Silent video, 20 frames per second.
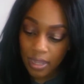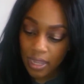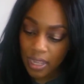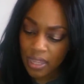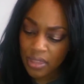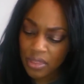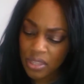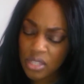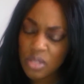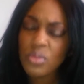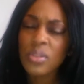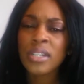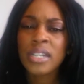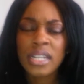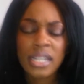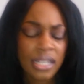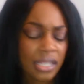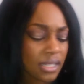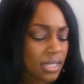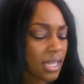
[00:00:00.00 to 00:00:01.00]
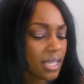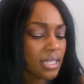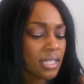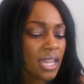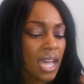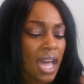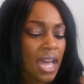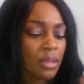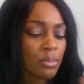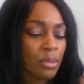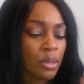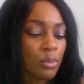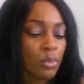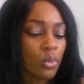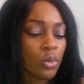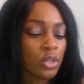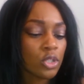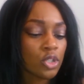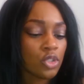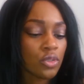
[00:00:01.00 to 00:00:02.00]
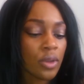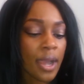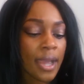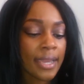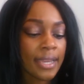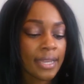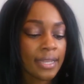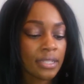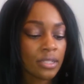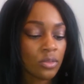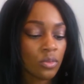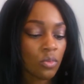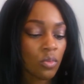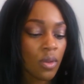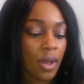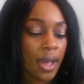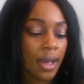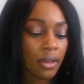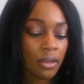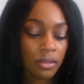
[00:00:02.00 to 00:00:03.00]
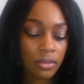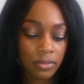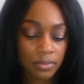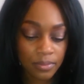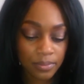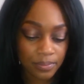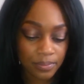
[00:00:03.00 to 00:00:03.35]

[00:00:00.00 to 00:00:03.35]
And this one is a tad bit more dry as well.